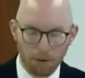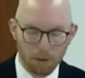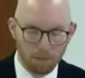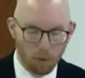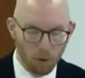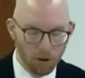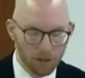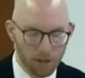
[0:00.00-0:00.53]

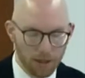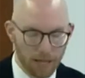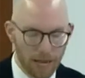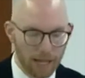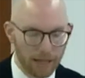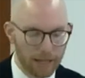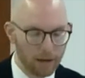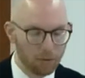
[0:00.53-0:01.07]
But more than
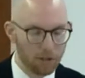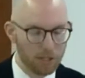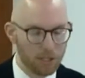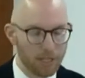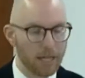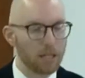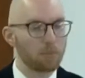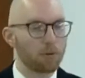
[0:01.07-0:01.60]
that, they were
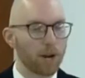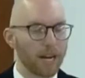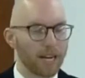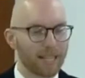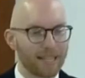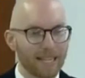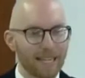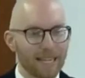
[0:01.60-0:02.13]

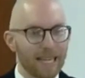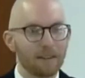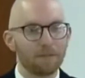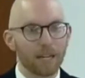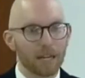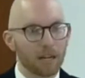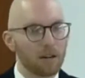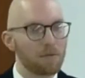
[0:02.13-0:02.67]
celebrating the
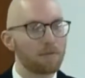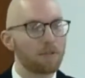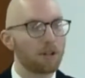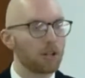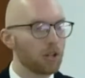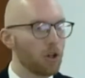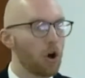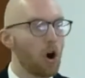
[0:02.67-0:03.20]
giving of
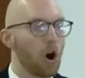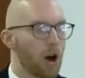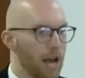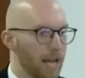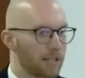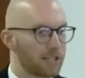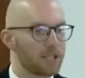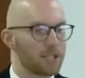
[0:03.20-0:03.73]
the
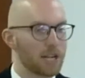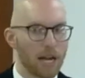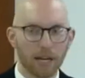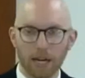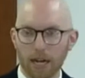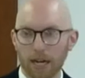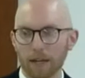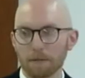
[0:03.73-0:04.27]
law at
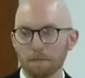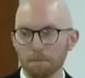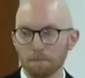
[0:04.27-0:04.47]
Sinai.